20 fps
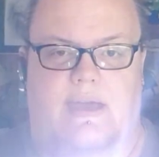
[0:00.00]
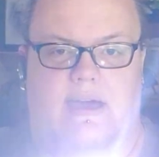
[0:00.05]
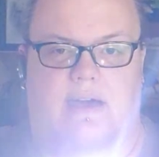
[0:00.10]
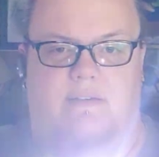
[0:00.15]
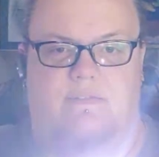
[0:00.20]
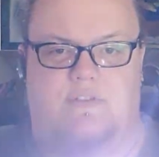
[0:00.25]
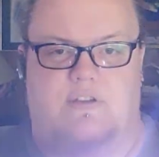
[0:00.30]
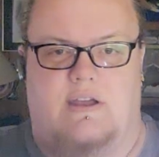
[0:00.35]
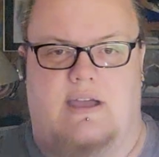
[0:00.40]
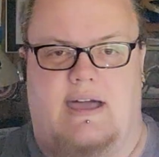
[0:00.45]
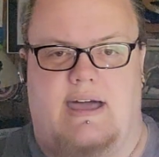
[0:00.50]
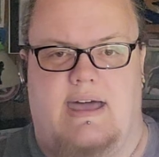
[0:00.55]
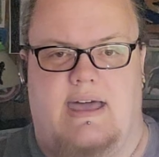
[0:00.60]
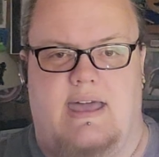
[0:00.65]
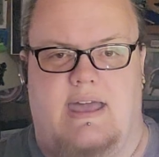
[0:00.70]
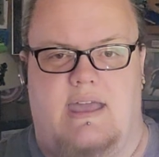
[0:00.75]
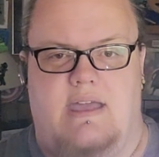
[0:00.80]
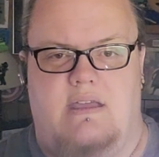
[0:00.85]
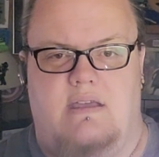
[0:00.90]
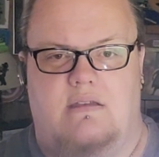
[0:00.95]
have your
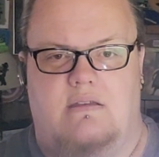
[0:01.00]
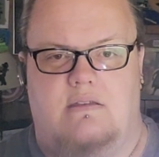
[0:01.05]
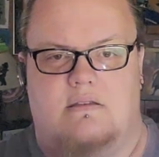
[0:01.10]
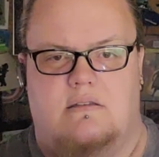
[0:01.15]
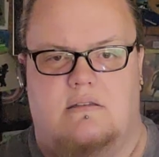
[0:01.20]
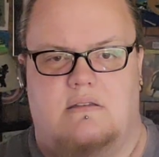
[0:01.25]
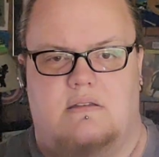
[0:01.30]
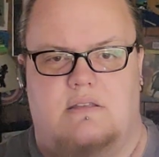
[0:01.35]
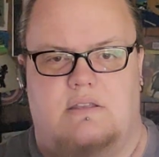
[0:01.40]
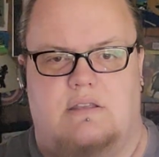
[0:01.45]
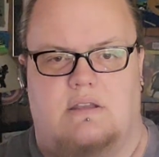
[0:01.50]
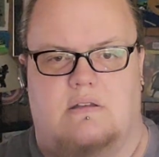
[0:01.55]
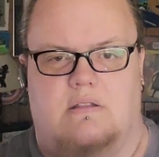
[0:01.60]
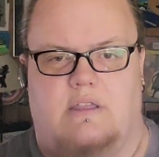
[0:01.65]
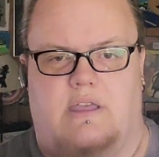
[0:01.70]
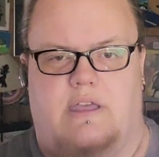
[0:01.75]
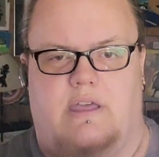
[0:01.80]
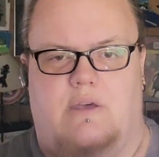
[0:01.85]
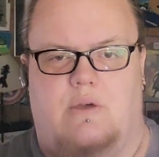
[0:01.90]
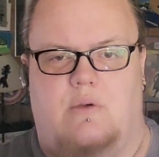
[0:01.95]
high, your
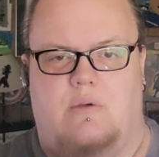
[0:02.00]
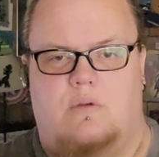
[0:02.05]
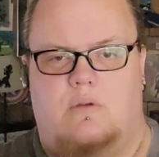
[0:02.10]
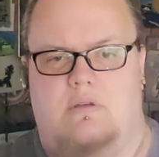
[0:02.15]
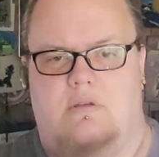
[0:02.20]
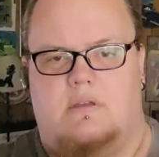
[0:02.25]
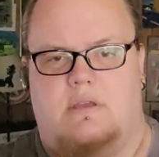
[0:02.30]
low,